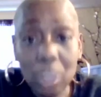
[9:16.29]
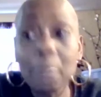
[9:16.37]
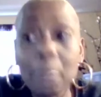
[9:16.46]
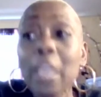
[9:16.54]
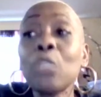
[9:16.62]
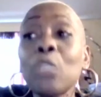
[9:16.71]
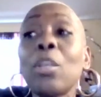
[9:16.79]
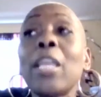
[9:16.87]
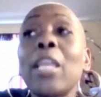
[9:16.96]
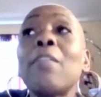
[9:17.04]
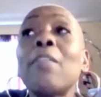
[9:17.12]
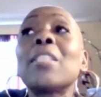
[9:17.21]
Make sure
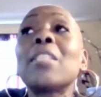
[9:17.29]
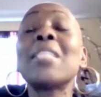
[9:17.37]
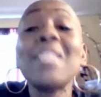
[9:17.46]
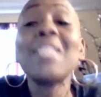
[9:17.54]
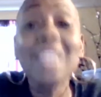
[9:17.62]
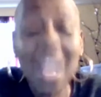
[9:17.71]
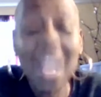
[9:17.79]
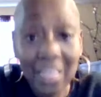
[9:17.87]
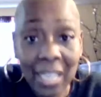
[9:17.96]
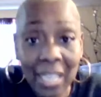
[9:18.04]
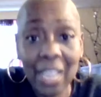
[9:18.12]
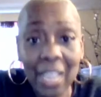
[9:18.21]
there is
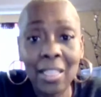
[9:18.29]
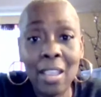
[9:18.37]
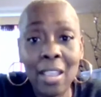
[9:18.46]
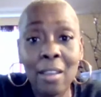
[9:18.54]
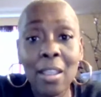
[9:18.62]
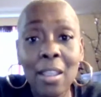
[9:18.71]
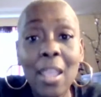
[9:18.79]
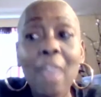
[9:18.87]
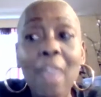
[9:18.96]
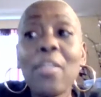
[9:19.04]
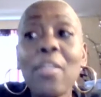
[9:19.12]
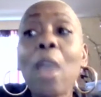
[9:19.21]
nothing in there
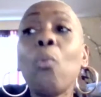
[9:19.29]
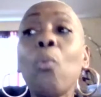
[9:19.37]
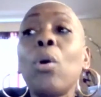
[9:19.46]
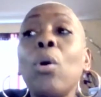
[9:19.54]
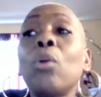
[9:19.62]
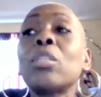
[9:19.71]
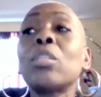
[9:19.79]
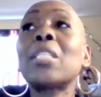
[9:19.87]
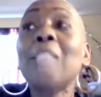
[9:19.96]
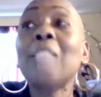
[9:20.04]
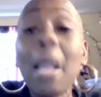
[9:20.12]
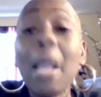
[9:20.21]
that will
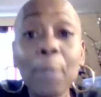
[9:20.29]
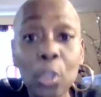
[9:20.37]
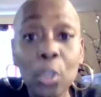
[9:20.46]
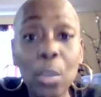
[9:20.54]
stop you.